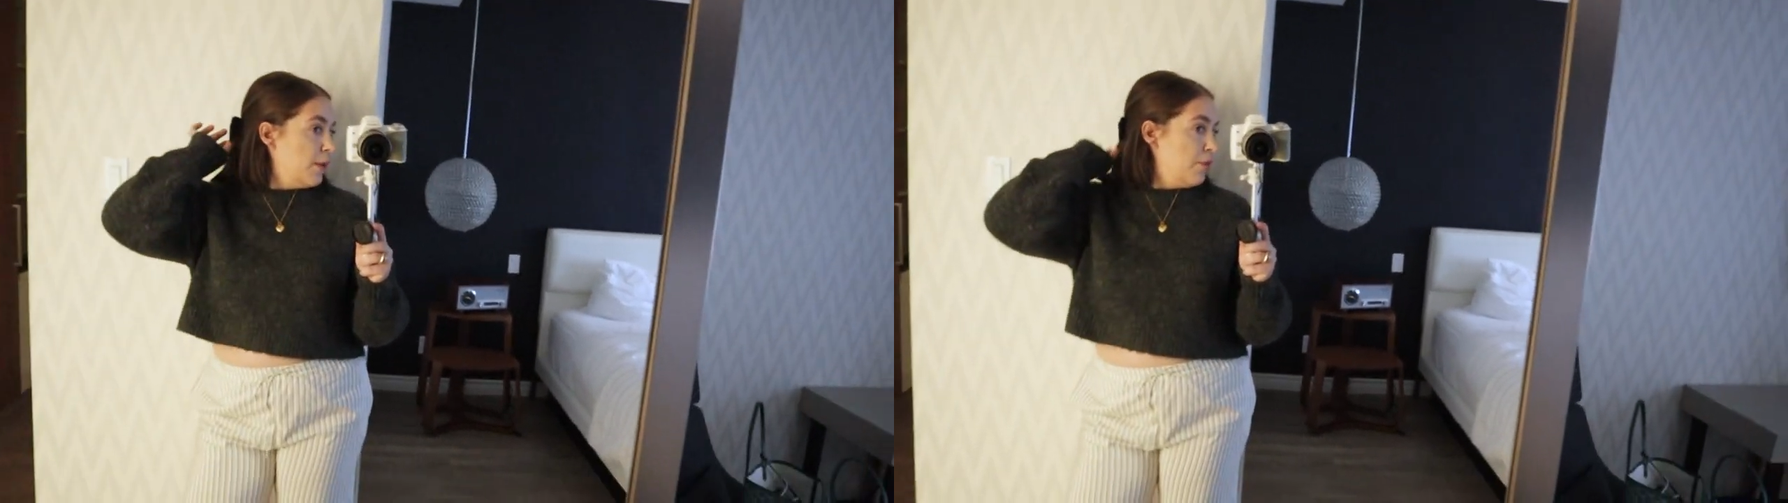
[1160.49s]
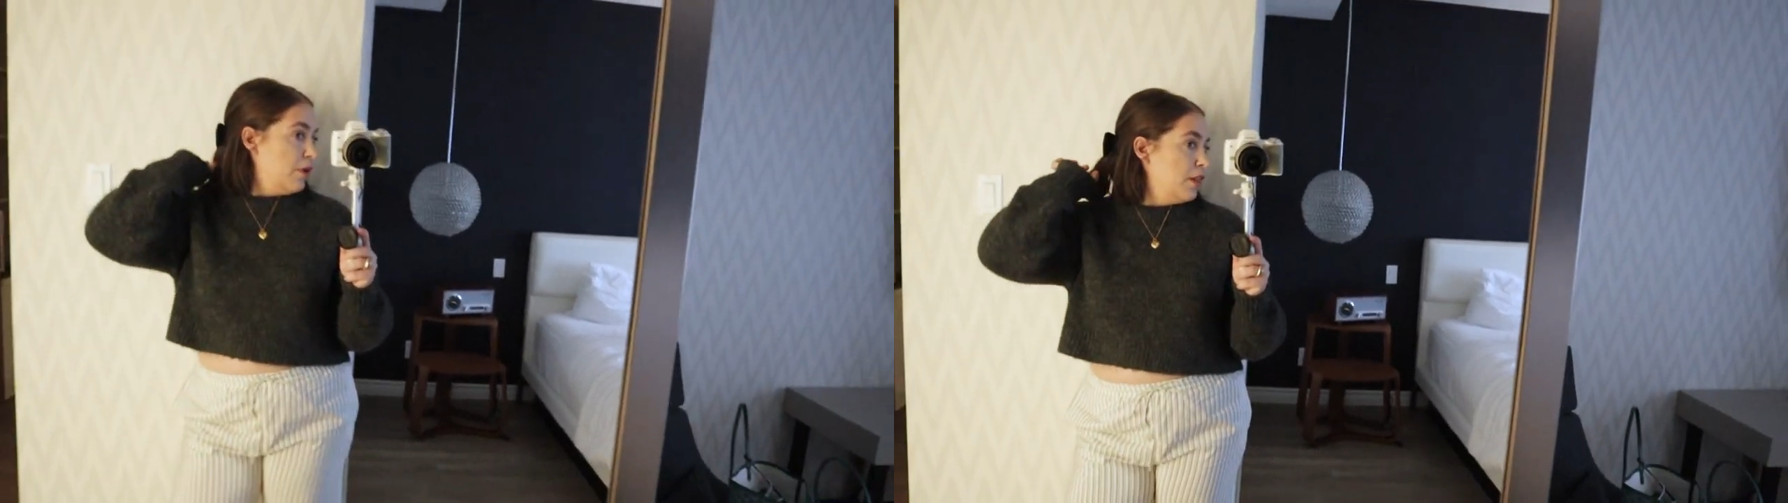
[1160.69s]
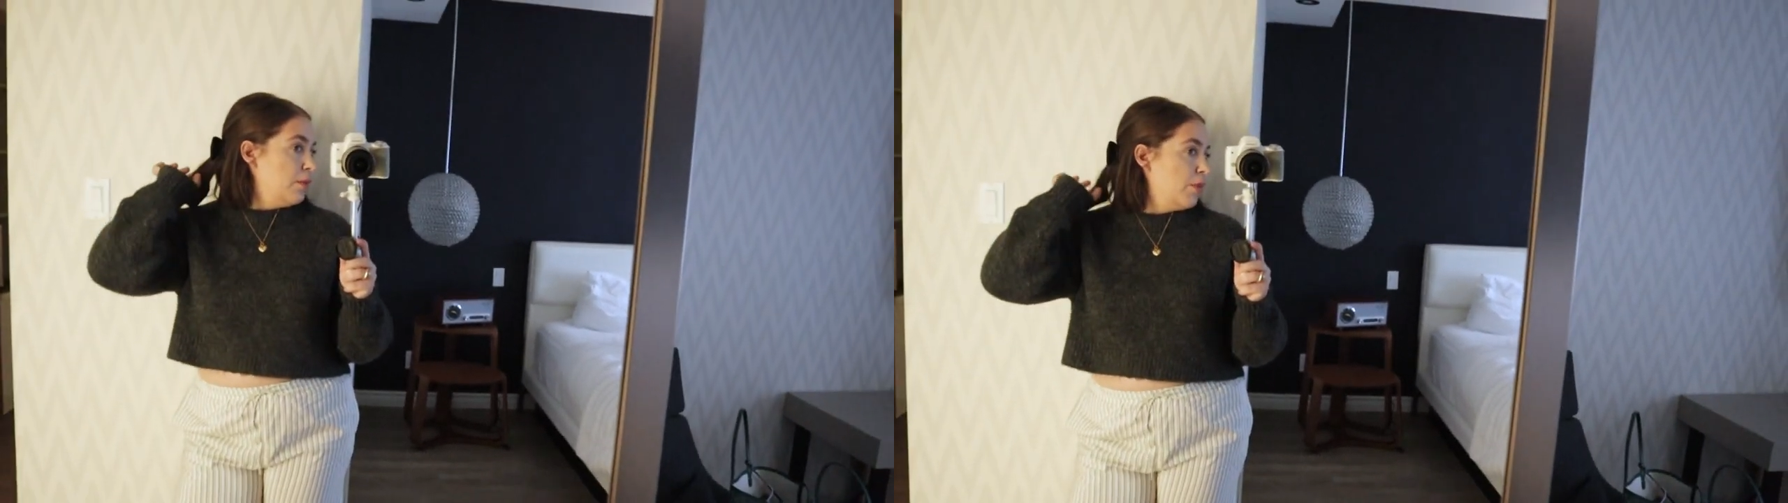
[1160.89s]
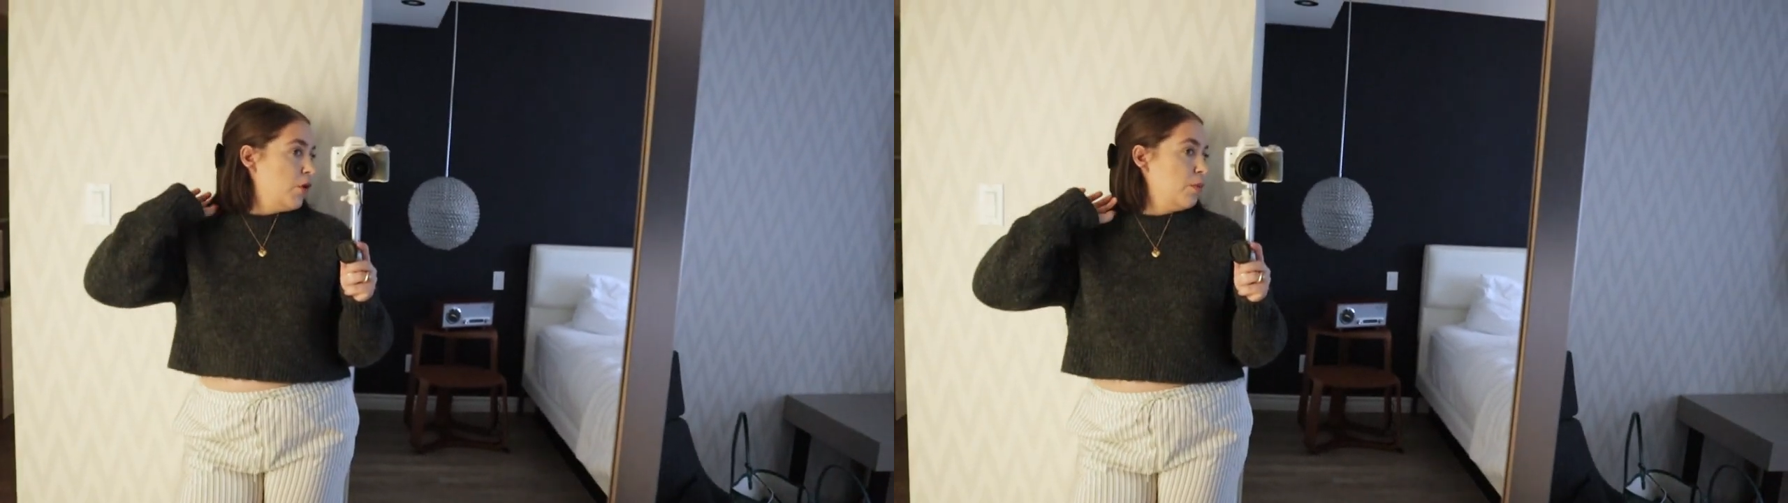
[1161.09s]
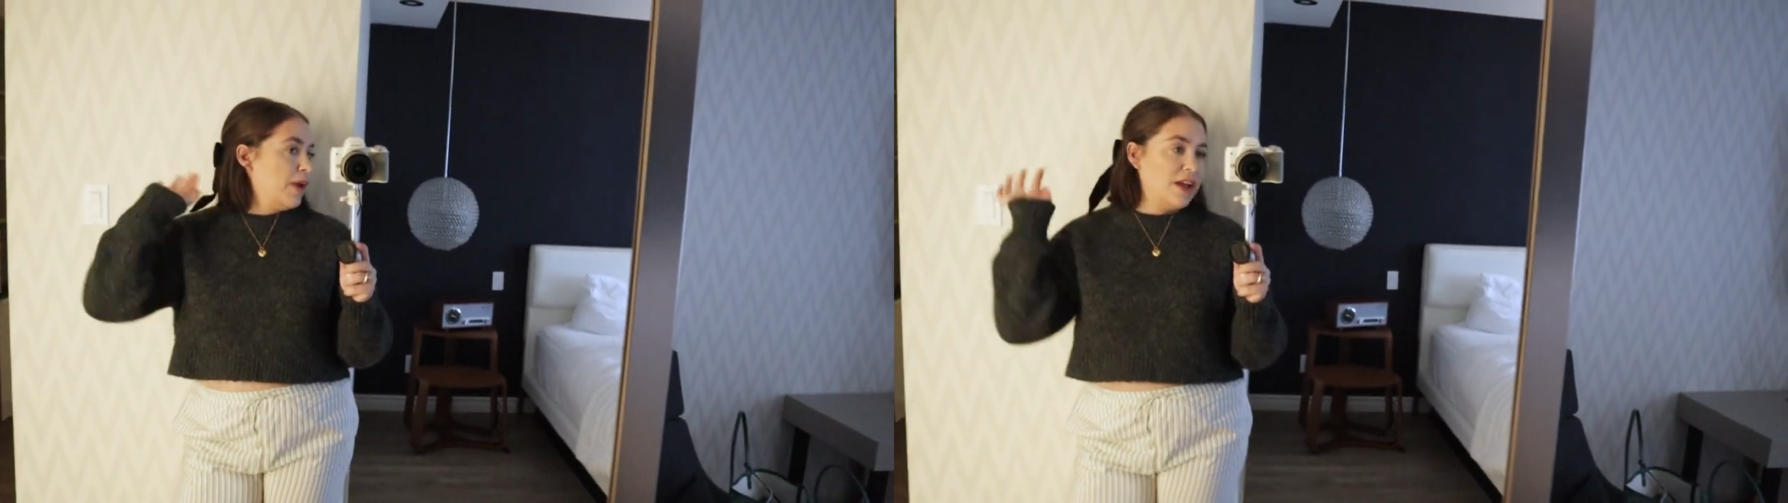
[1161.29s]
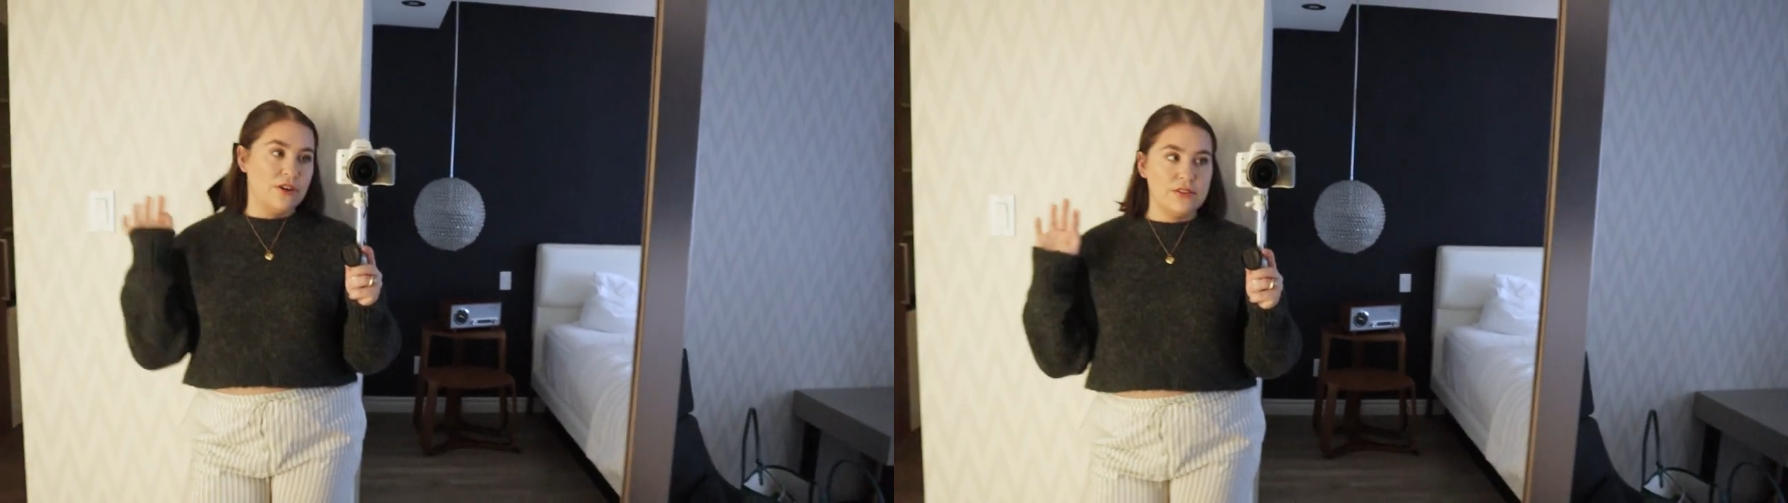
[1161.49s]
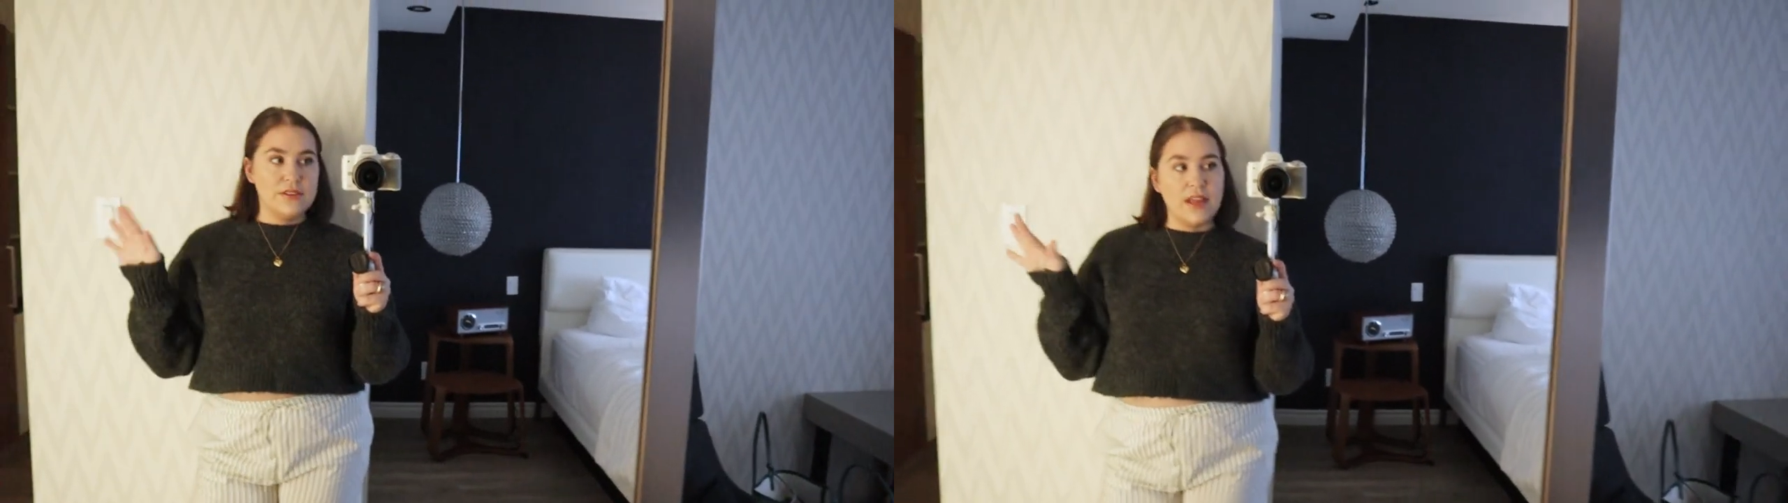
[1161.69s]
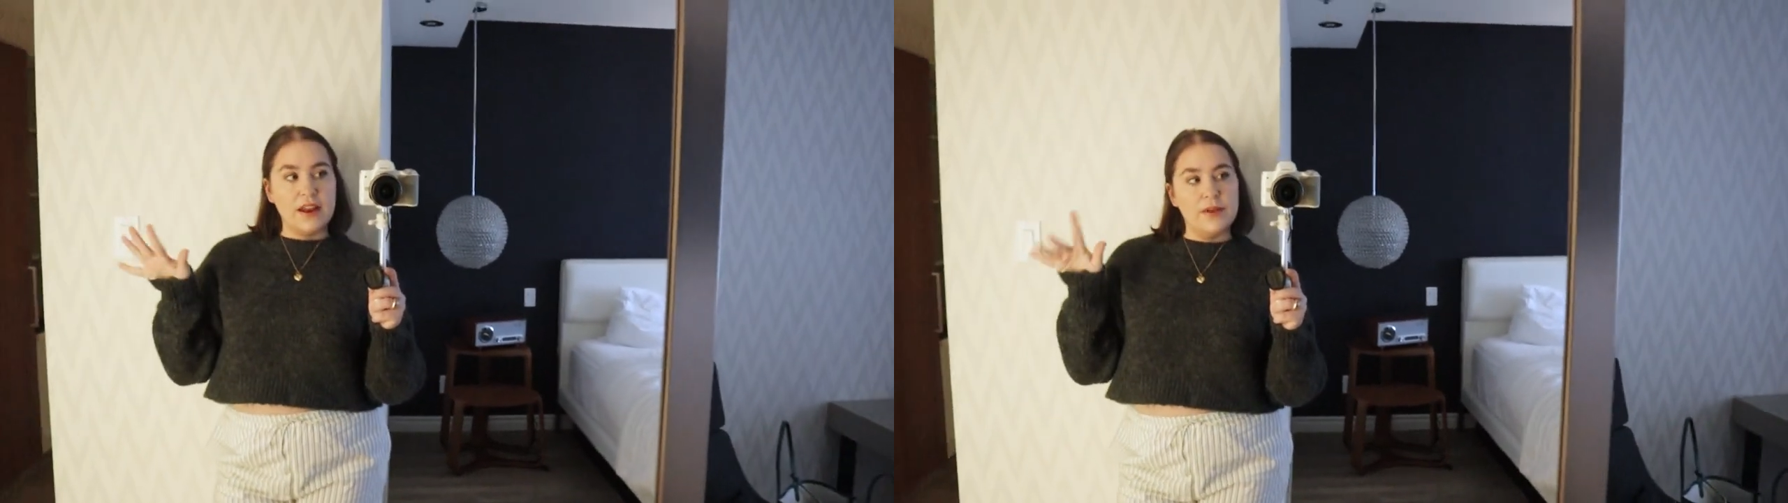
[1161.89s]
I put a little bow in my hair just to kind